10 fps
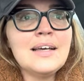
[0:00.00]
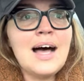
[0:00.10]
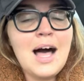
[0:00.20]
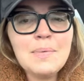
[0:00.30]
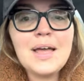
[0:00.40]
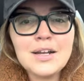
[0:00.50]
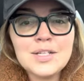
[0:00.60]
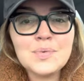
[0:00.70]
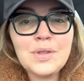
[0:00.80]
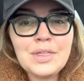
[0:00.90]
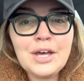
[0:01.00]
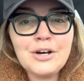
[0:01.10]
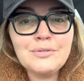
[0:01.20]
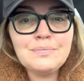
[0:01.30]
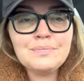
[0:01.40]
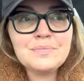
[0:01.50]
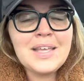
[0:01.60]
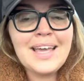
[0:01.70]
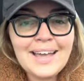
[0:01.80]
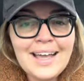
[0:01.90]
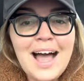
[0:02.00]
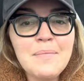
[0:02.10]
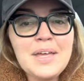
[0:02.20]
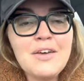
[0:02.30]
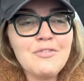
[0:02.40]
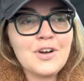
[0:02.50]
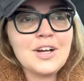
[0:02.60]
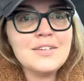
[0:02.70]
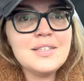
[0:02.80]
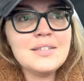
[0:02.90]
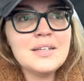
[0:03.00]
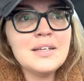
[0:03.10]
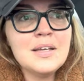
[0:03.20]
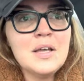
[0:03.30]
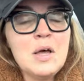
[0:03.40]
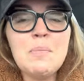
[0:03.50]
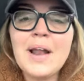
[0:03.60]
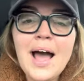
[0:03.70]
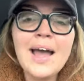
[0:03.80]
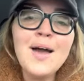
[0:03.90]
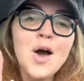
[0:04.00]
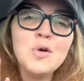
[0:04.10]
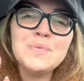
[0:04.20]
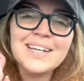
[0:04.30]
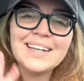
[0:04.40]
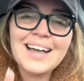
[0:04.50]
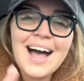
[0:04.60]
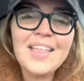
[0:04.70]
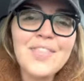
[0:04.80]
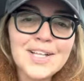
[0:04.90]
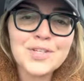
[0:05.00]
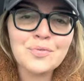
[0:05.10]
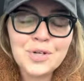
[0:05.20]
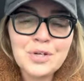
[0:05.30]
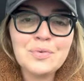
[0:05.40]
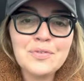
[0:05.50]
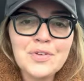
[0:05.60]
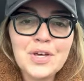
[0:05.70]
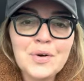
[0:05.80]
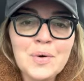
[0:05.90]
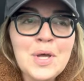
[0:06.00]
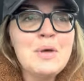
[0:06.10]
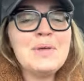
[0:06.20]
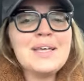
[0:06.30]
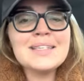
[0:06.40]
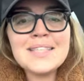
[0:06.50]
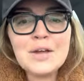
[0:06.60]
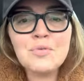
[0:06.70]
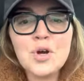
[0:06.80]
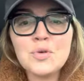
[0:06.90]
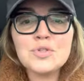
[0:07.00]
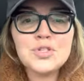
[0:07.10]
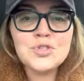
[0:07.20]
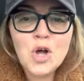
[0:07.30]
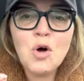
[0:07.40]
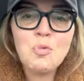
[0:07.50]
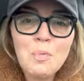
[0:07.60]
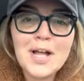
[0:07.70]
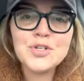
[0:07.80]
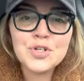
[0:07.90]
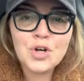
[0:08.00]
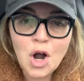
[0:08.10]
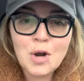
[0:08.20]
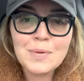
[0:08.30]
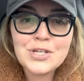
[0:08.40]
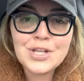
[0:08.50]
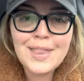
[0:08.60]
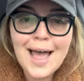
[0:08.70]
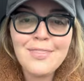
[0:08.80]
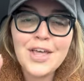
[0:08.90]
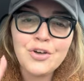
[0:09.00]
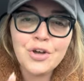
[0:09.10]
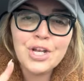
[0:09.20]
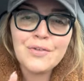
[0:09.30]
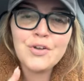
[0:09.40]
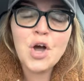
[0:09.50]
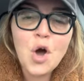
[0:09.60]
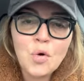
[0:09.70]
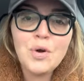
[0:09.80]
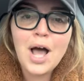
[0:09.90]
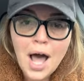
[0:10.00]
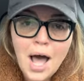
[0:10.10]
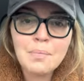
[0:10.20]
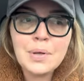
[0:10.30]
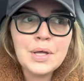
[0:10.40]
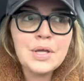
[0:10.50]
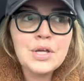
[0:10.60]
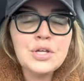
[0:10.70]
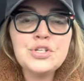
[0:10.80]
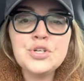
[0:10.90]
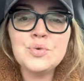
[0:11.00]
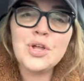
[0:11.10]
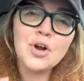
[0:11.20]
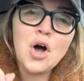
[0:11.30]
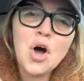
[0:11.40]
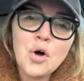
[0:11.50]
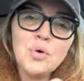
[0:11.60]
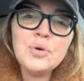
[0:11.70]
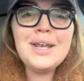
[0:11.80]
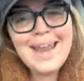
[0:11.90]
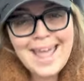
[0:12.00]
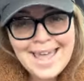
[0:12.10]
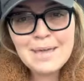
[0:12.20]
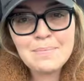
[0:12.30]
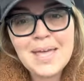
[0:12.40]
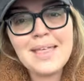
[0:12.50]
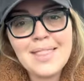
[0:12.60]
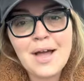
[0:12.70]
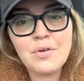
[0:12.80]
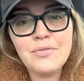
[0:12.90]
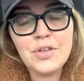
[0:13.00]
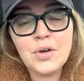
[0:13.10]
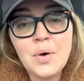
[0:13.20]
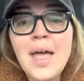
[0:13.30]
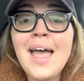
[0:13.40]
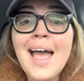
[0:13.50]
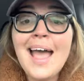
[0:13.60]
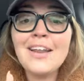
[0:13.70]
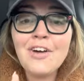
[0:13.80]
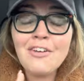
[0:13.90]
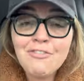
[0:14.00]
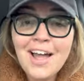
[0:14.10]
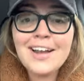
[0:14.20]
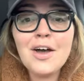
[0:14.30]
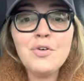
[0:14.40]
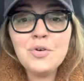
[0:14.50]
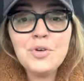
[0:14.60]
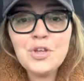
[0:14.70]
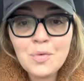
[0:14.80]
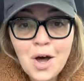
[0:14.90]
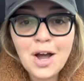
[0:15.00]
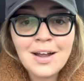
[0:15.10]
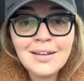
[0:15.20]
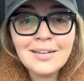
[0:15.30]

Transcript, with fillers: I'll be honest with you, it got me at first, but I hope to God that's a real review because they wrote so much garbage in that they couldn't even own up to their own name in that review. And if I find out who you are,